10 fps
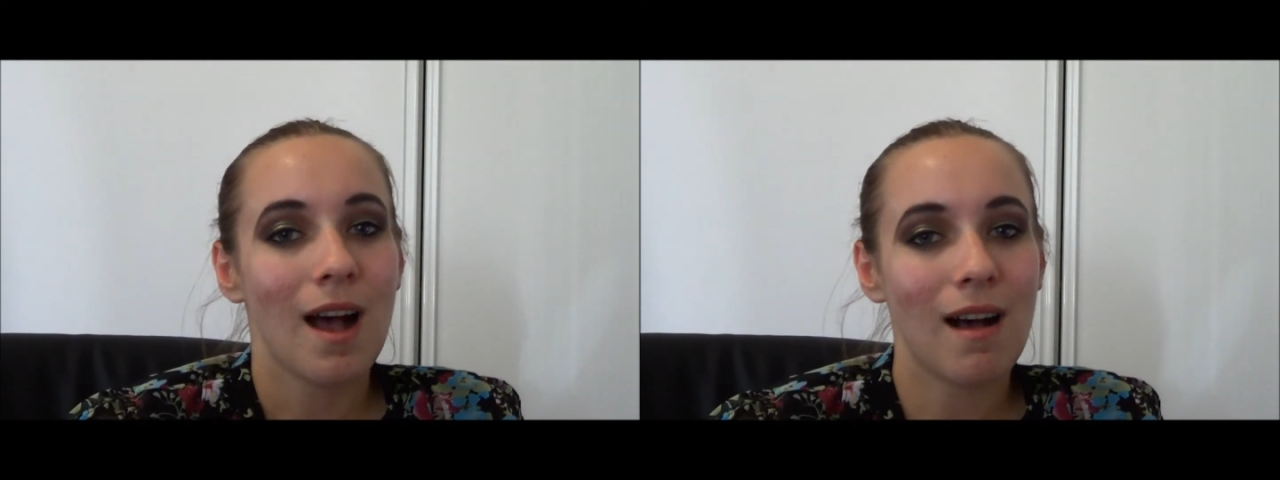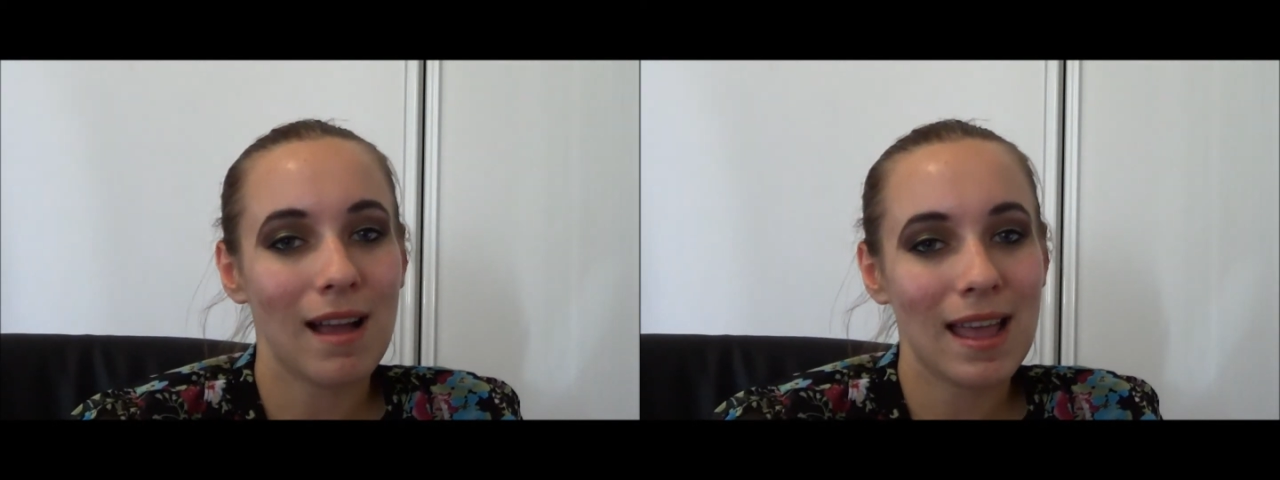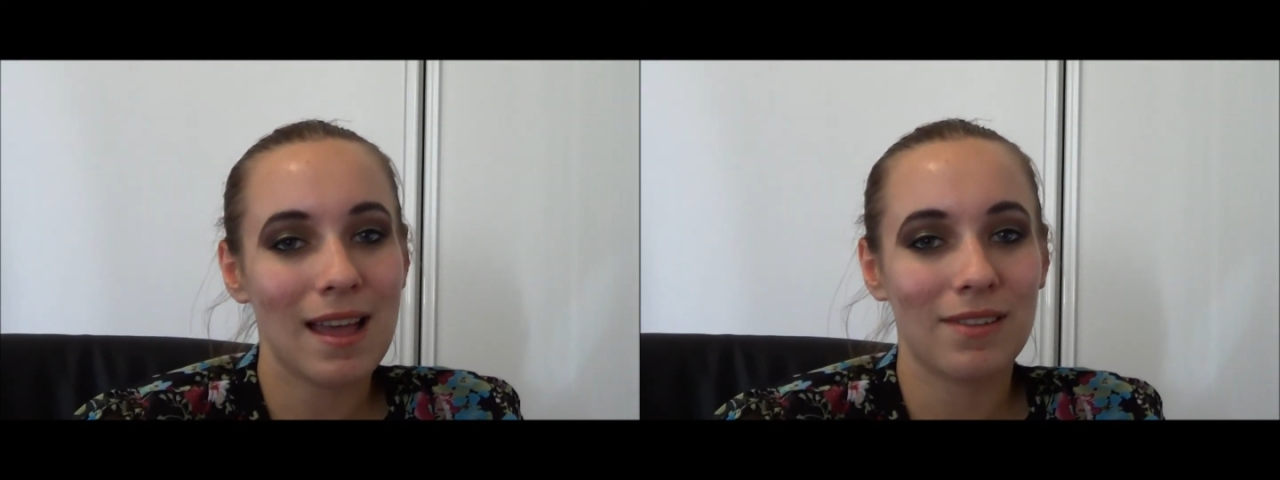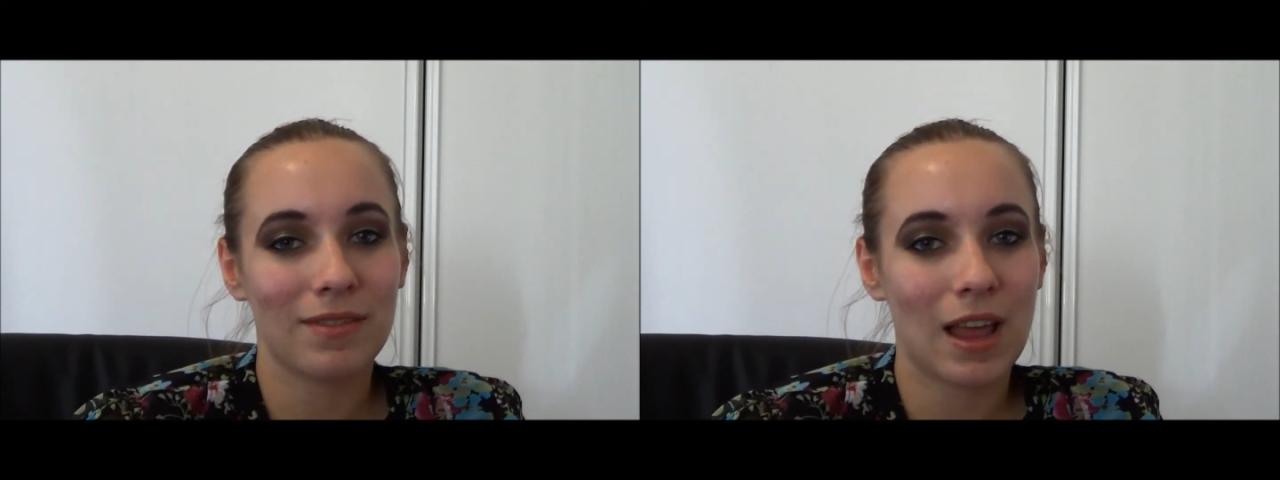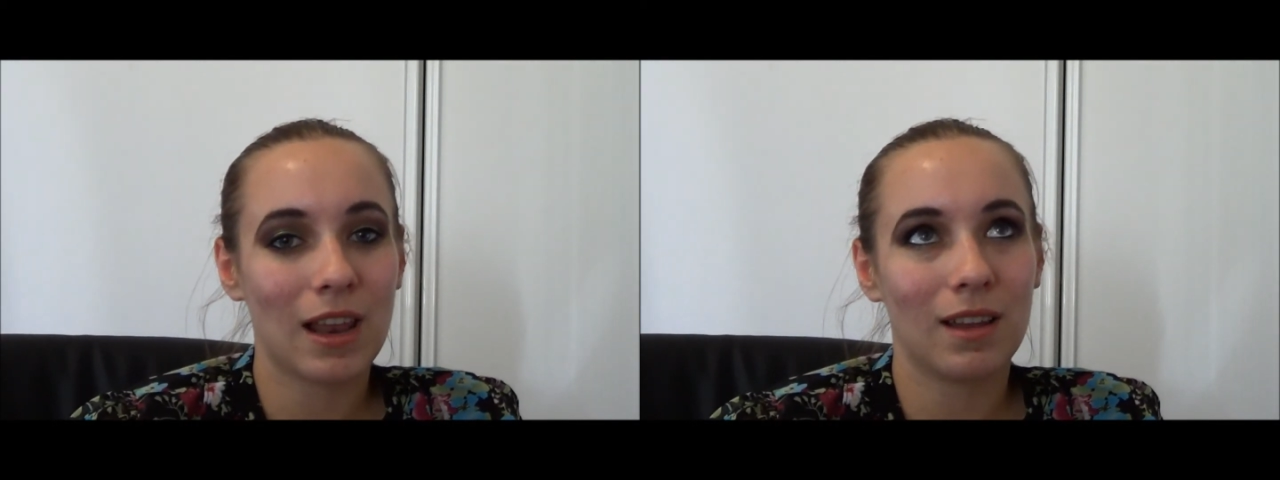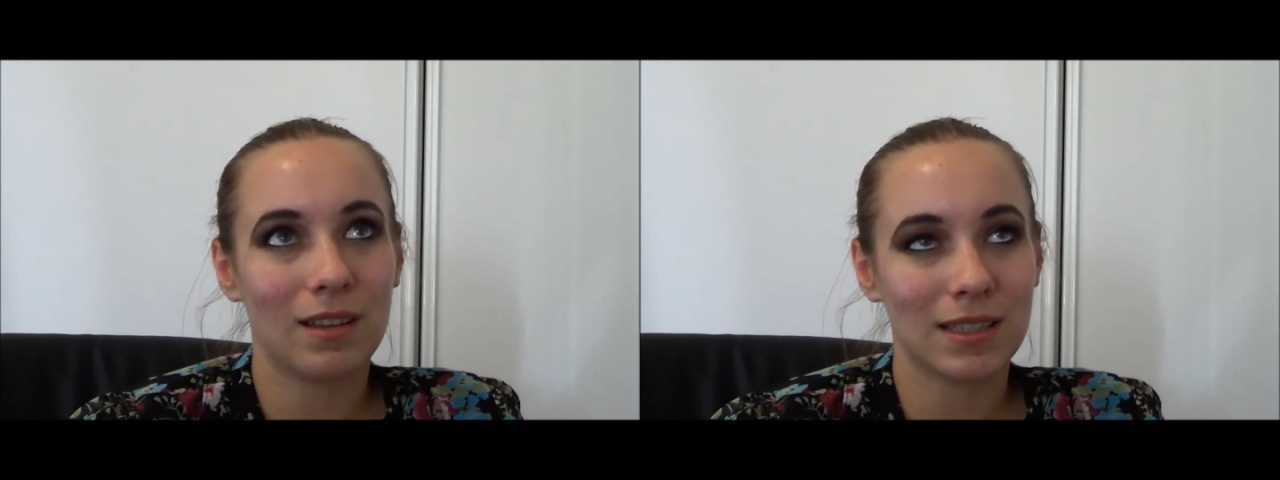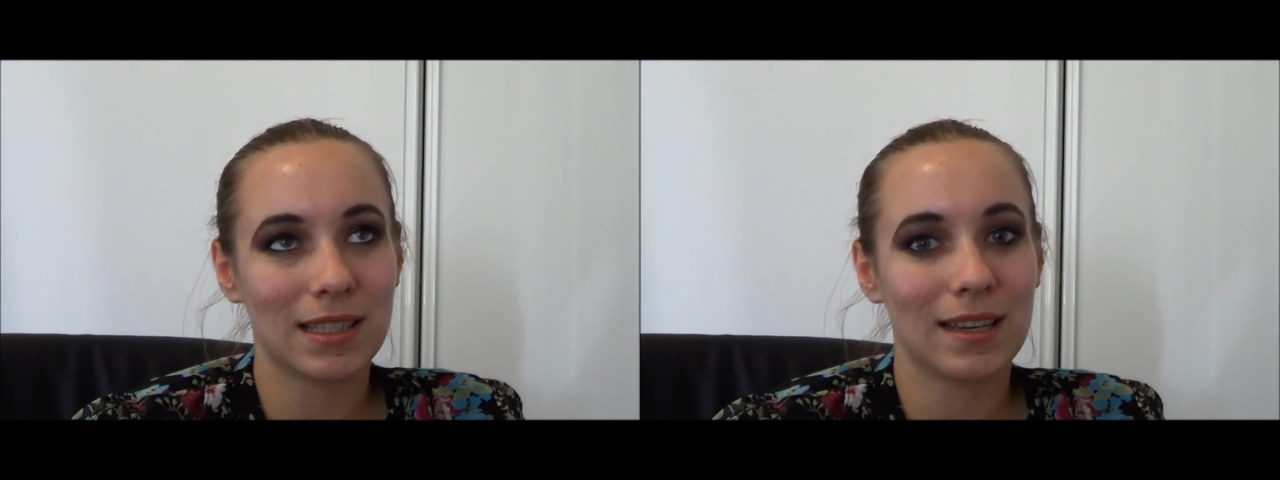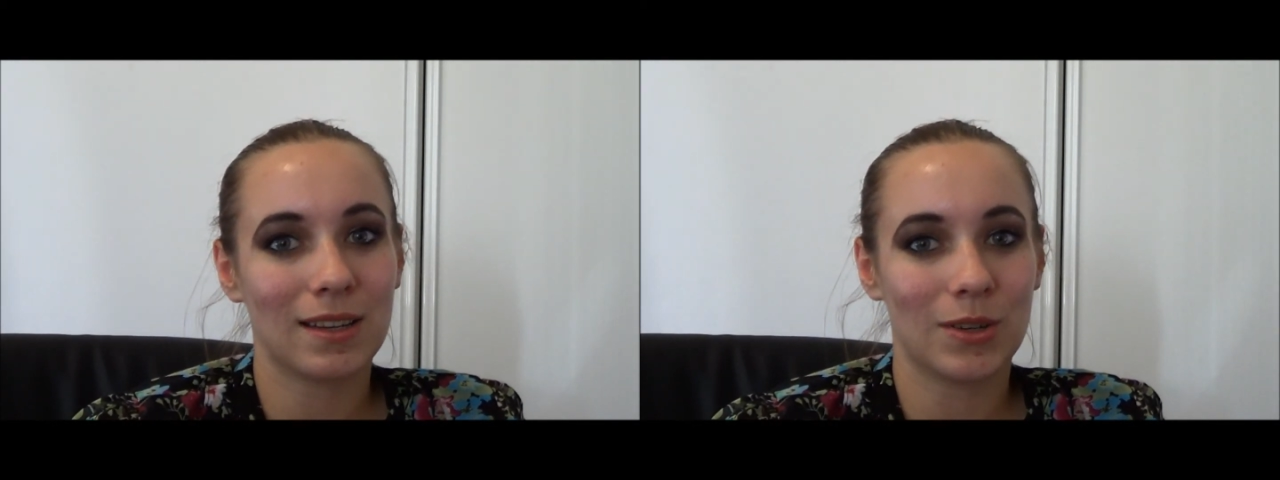I have lots and